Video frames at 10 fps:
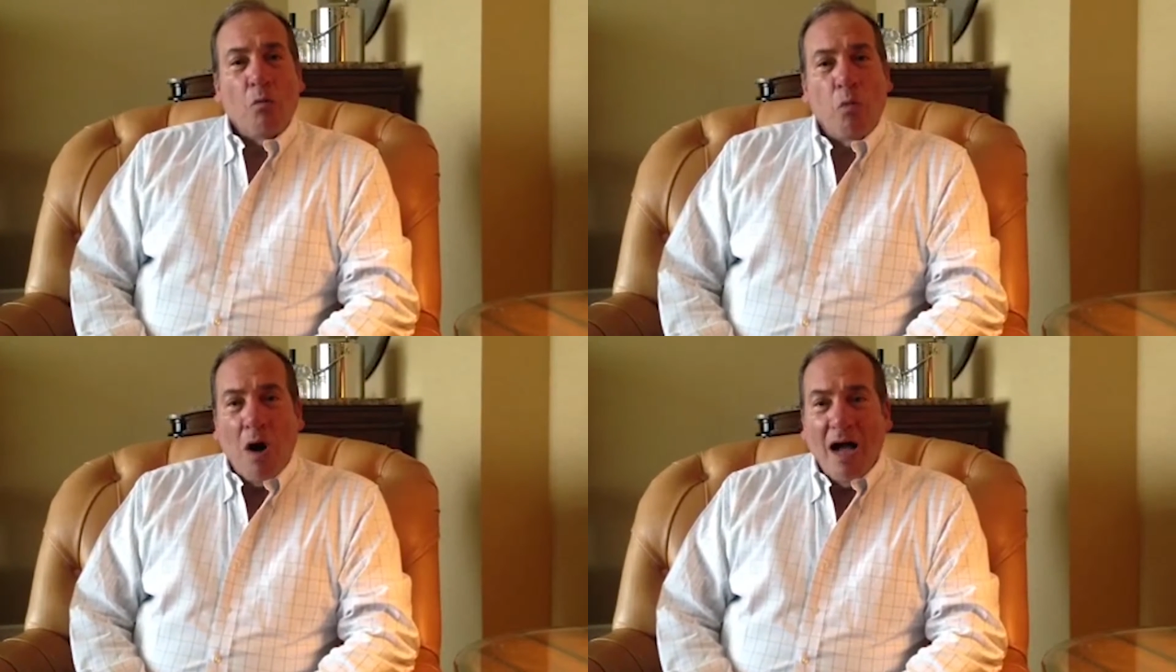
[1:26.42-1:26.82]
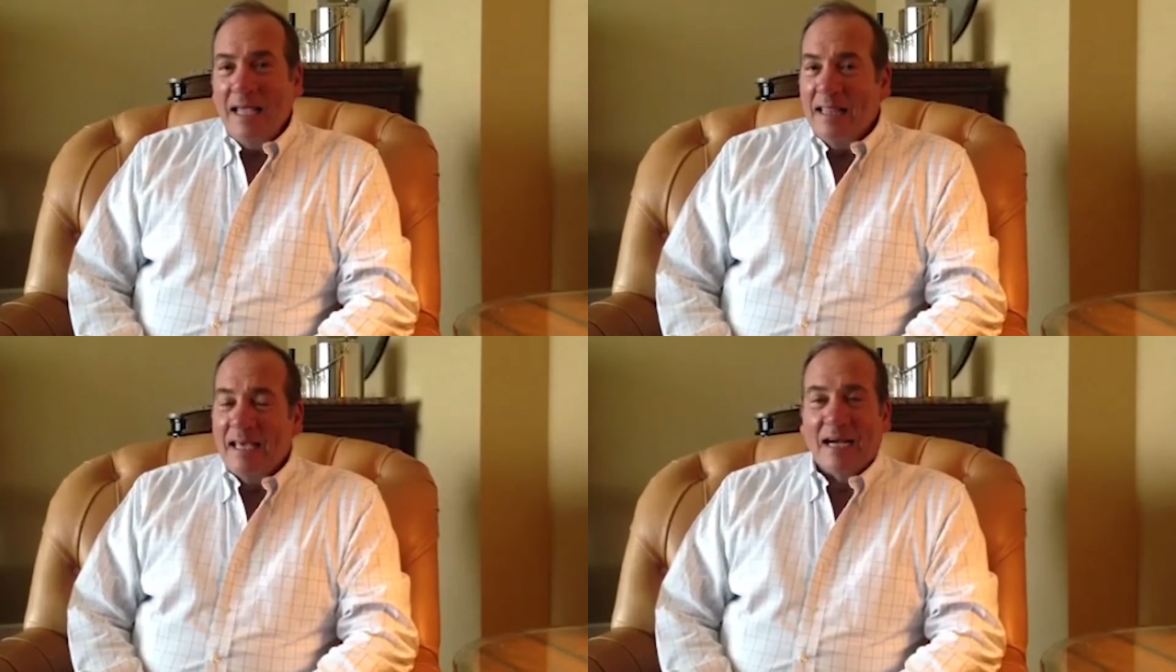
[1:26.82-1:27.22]

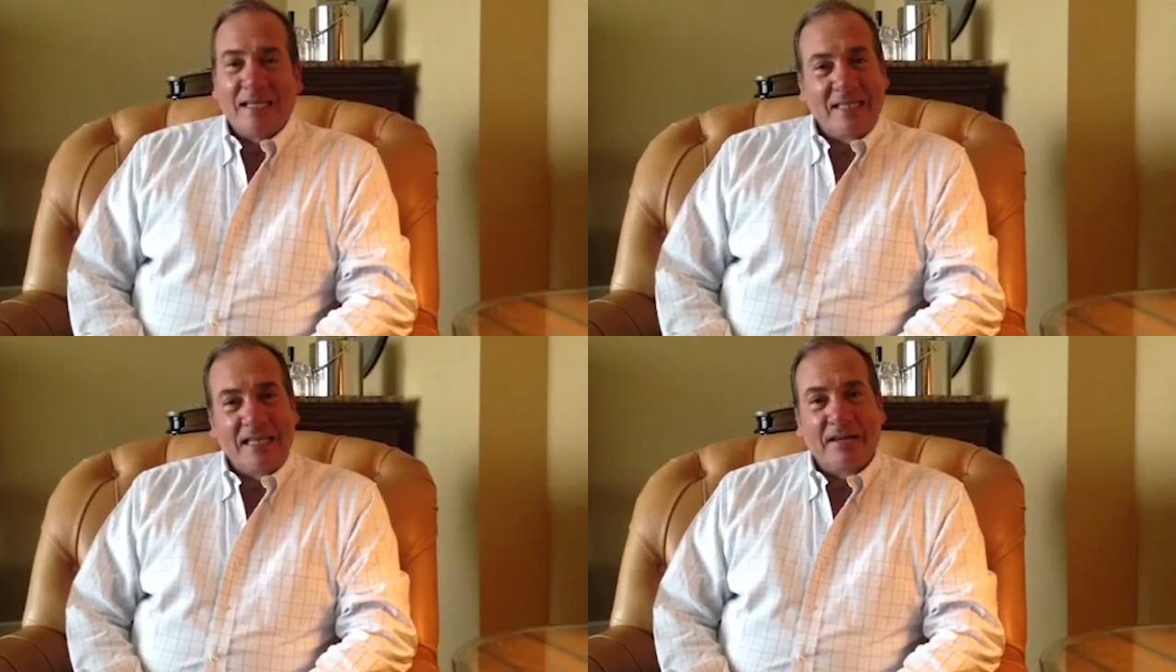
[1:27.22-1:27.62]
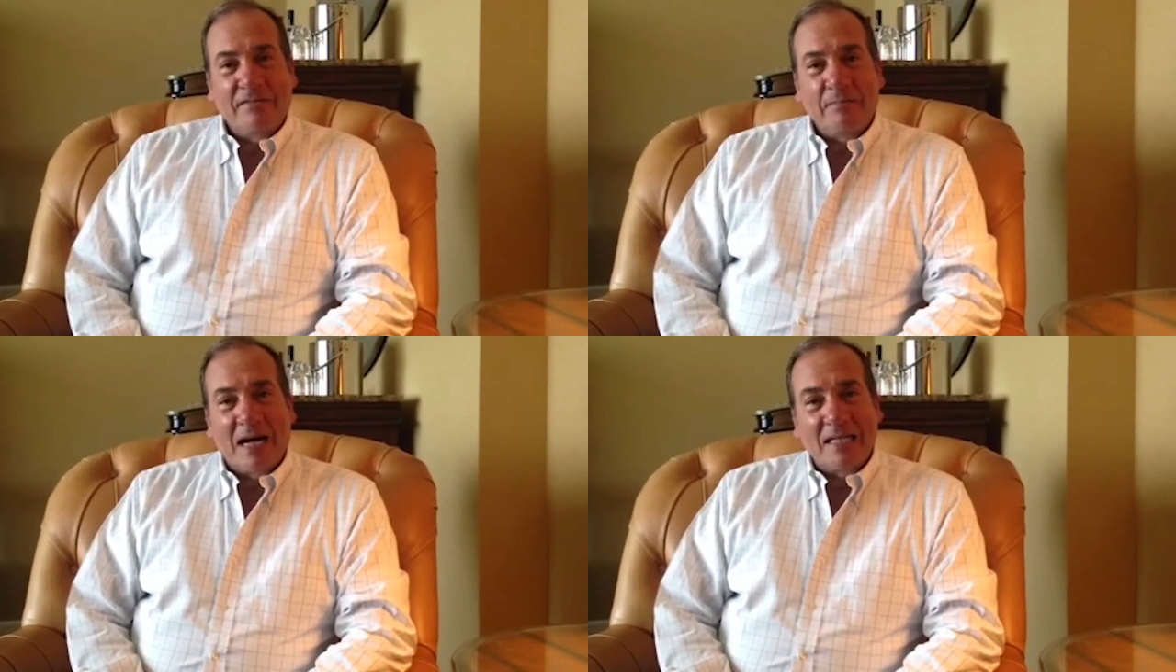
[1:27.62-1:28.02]
Why the idea
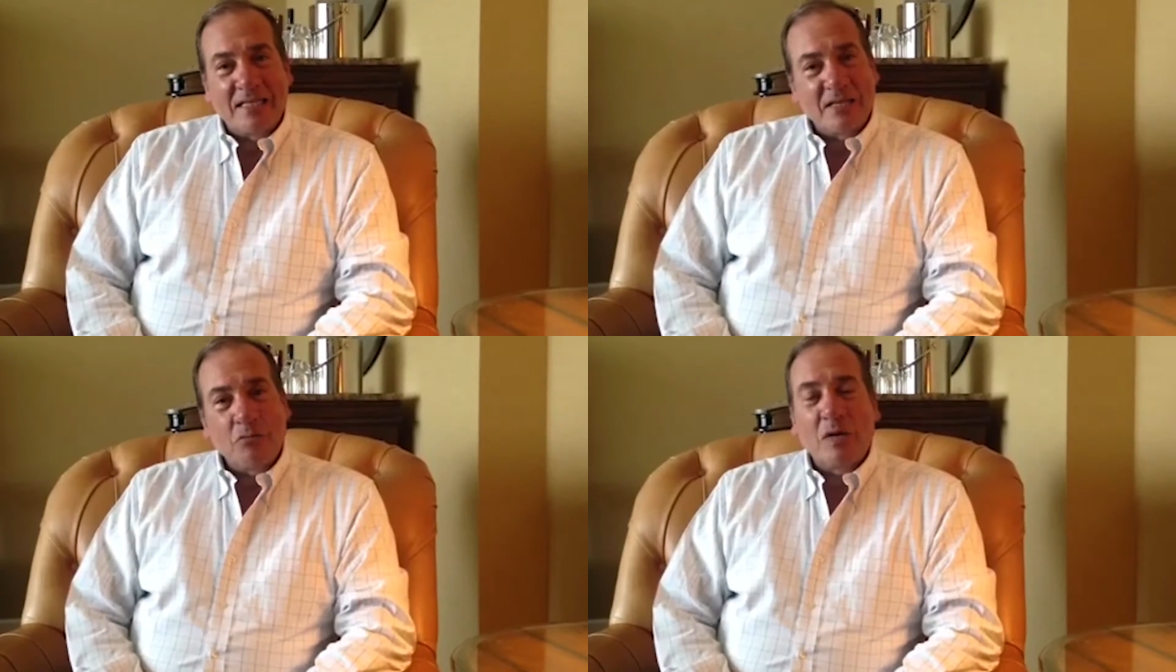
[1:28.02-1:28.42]
of matzah?